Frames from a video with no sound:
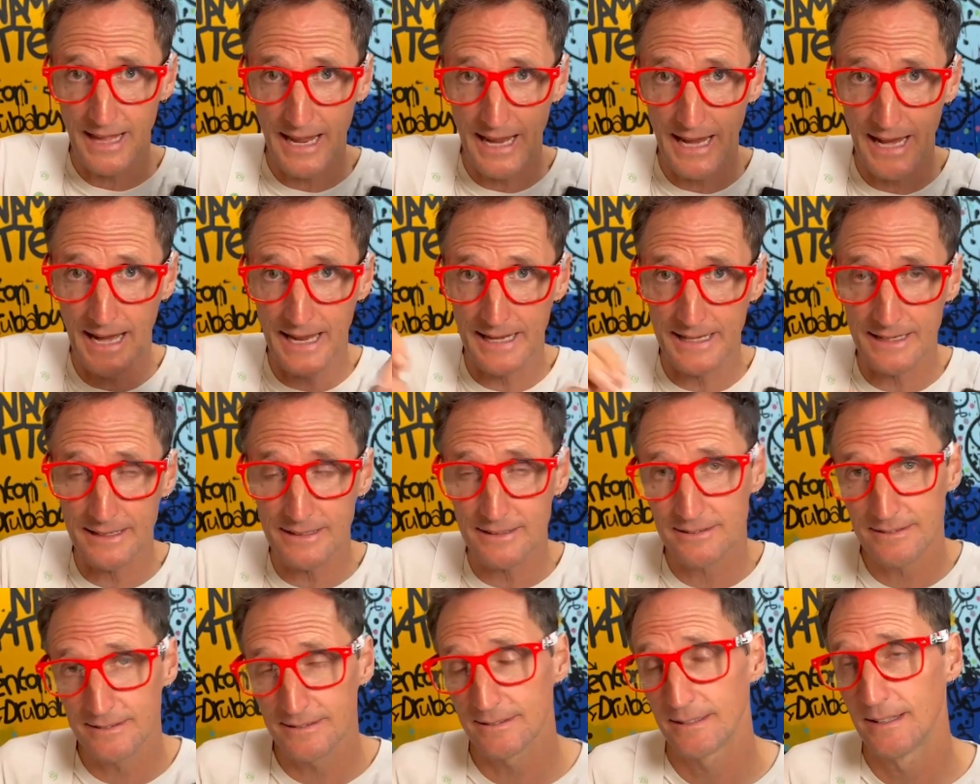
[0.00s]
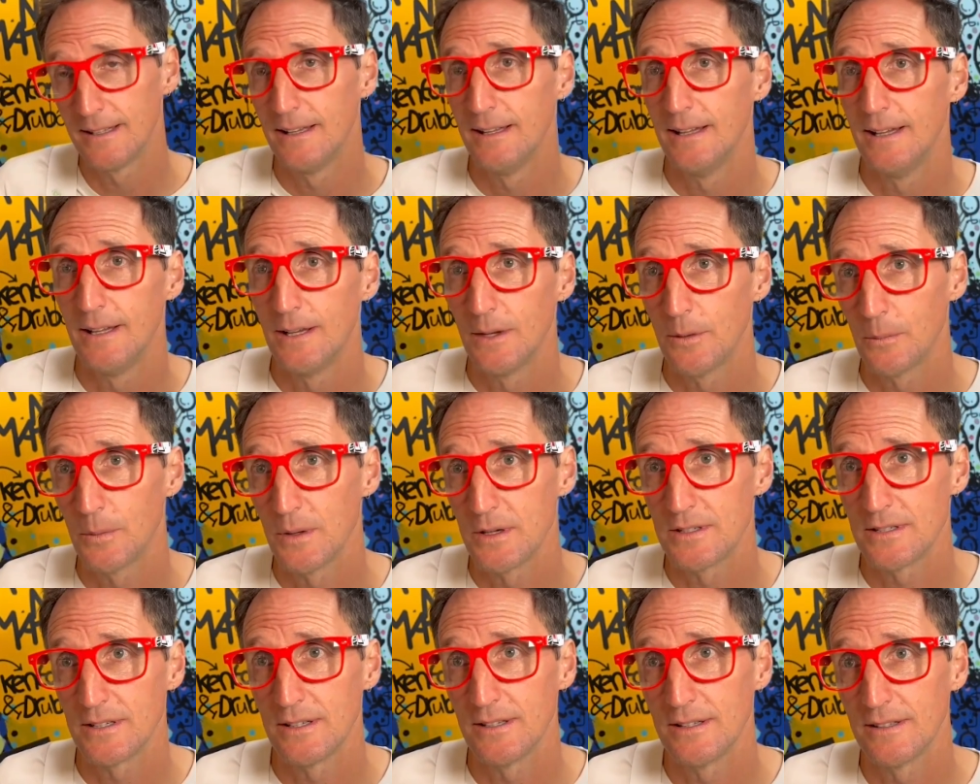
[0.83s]
annex
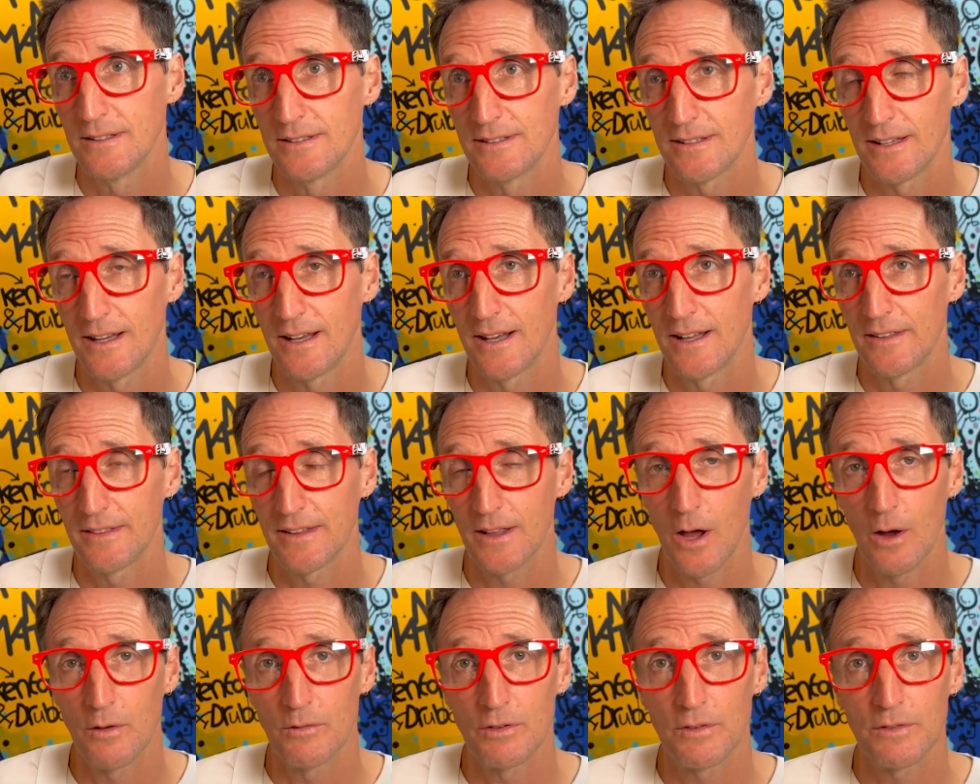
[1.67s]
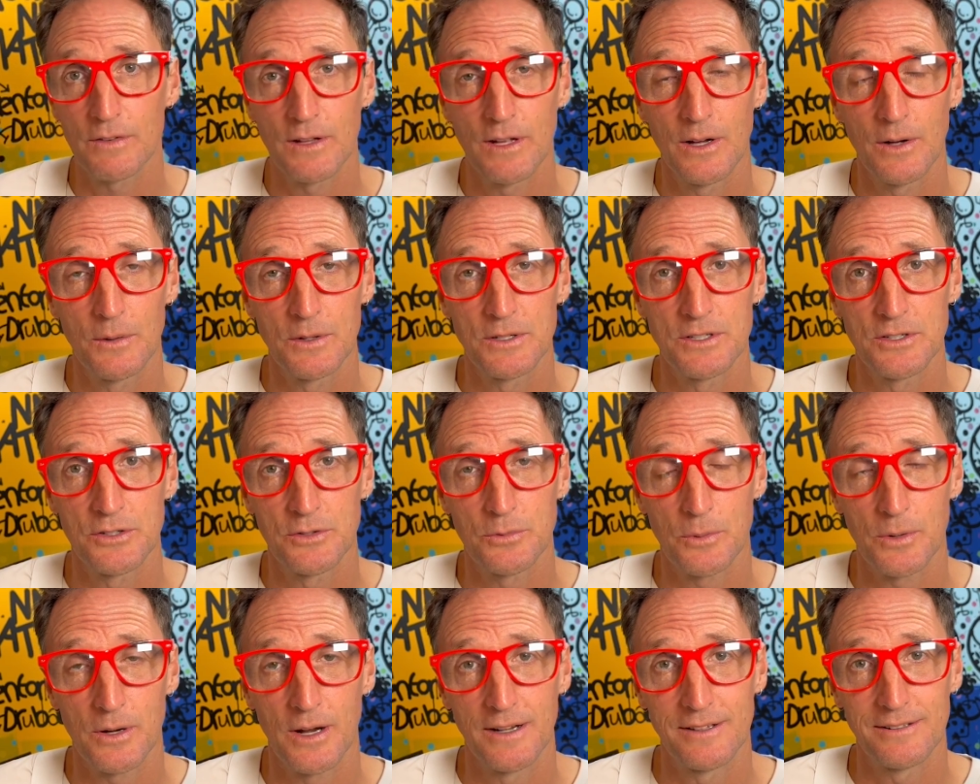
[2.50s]
which is uh, the overflow, which
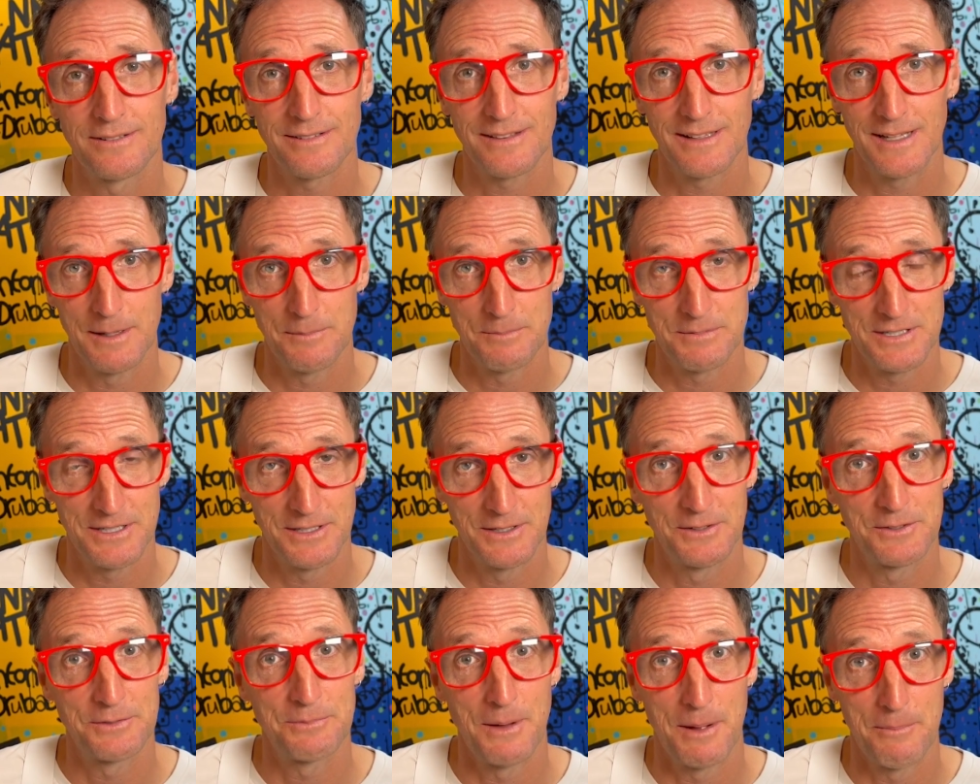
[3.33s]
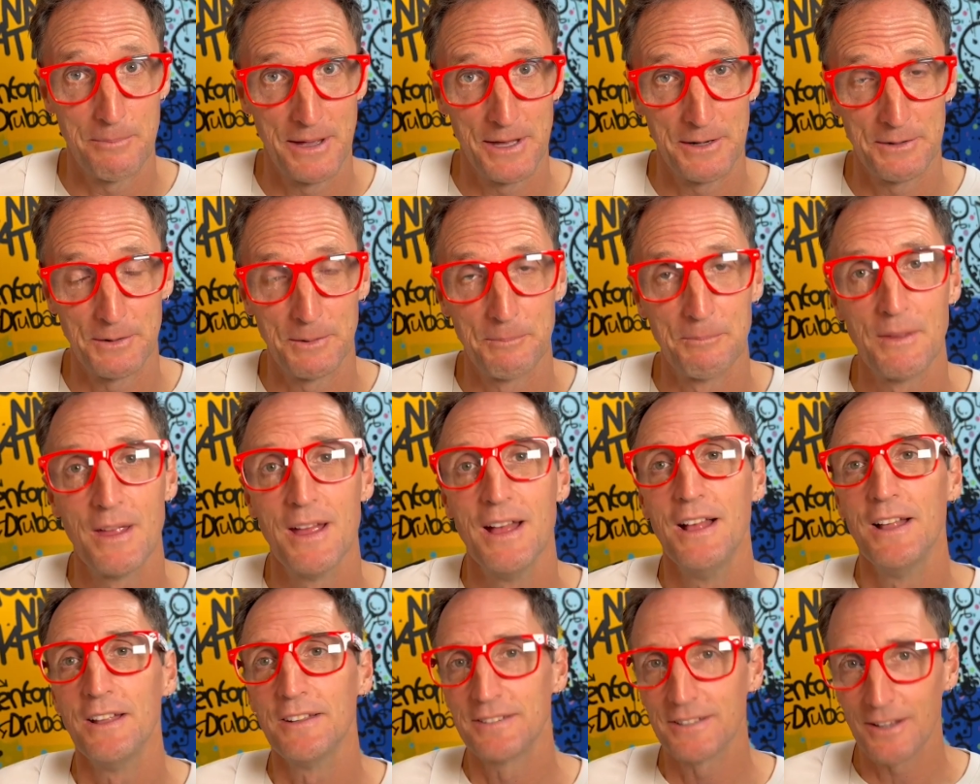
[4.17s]
is where I sleep too. is my bedroom.
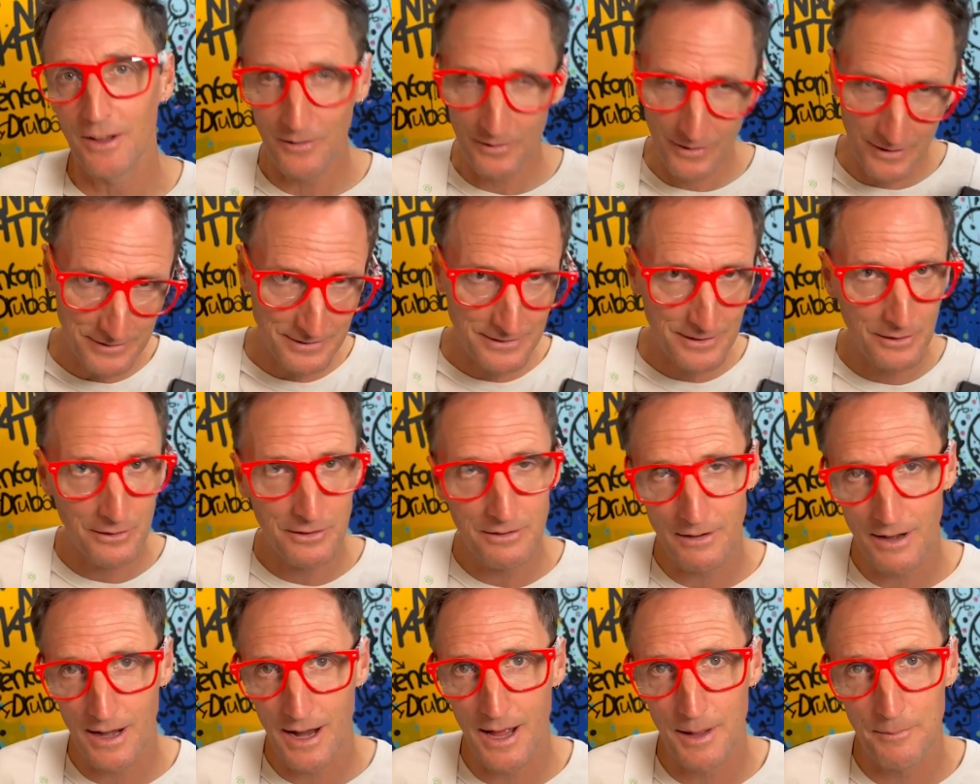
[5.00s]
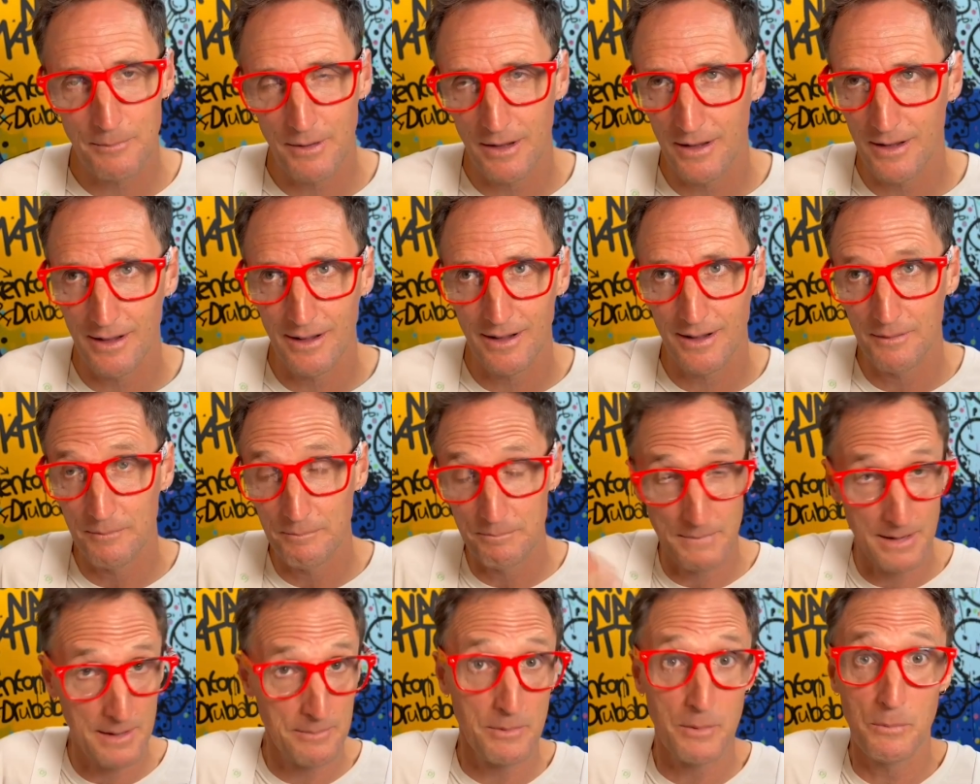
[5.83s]
So let's go grab, uh,
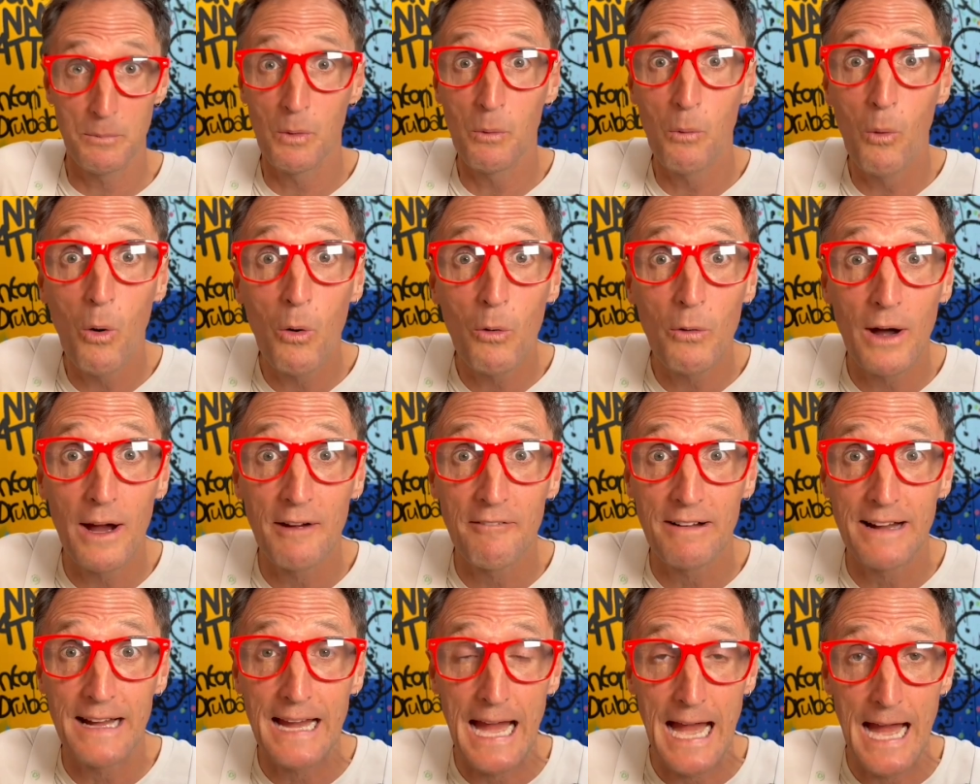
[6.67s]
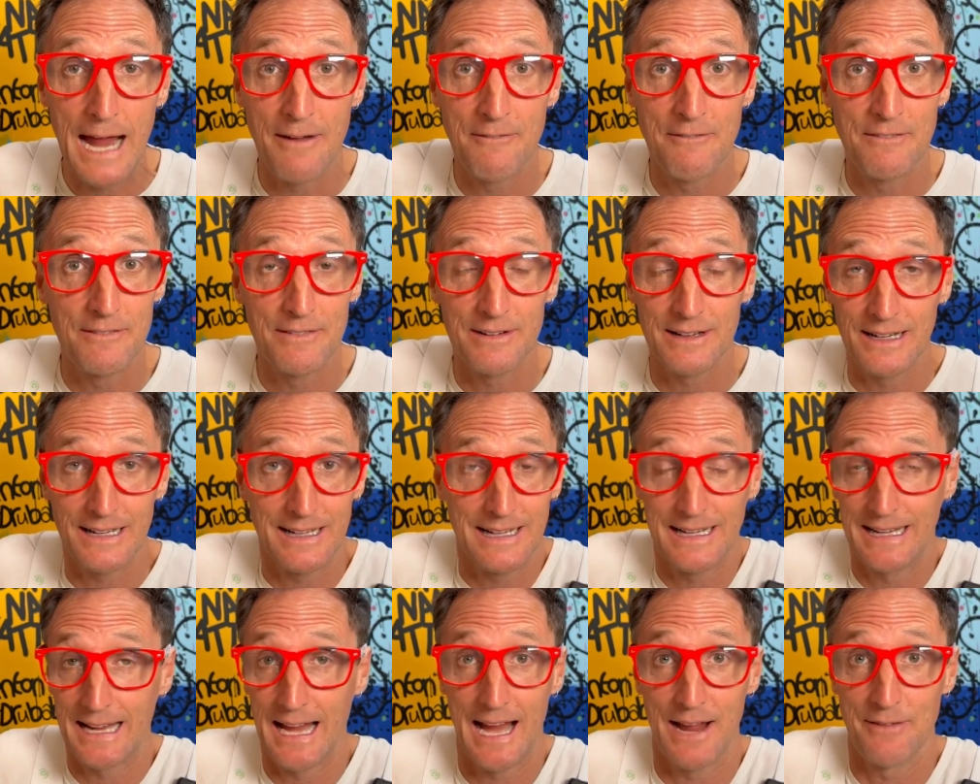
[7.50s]
maybe we won't grab a cam
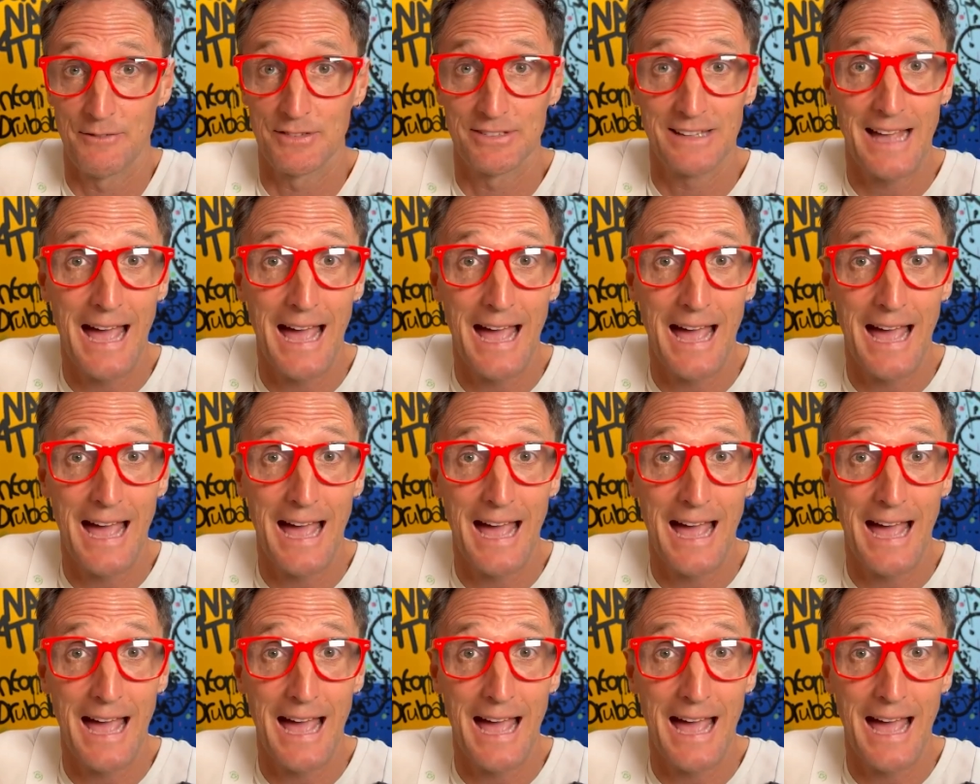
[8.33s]
canvas.